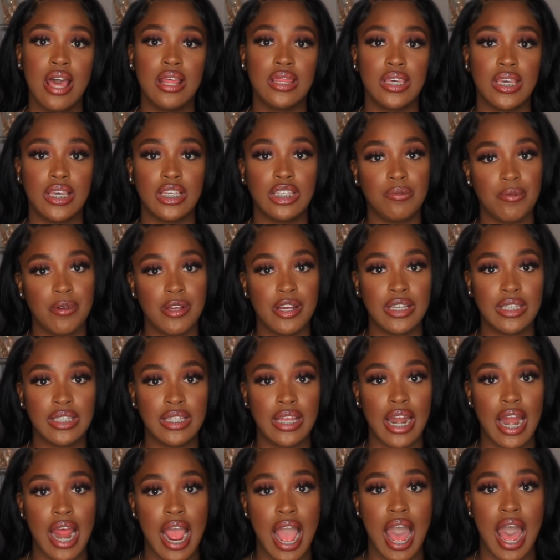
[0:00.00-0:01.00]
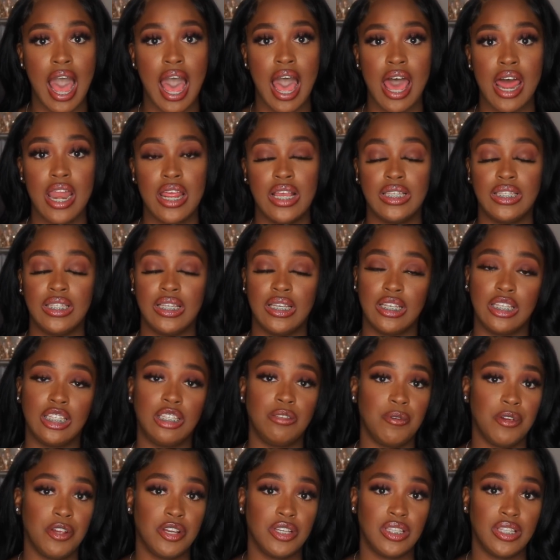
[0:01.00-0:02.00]
the experience that I had is the
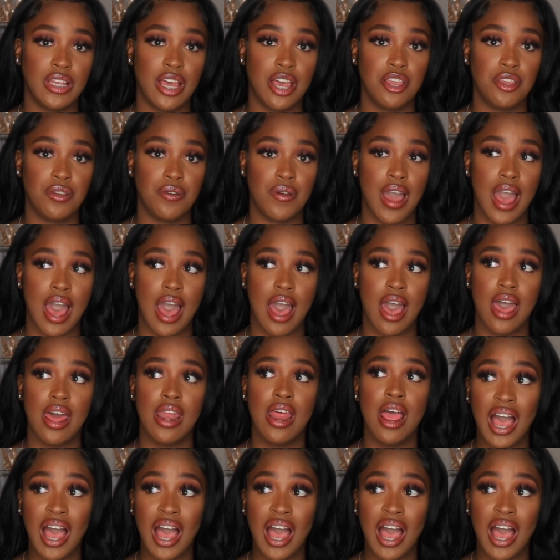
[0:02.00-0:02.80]
experience that you had.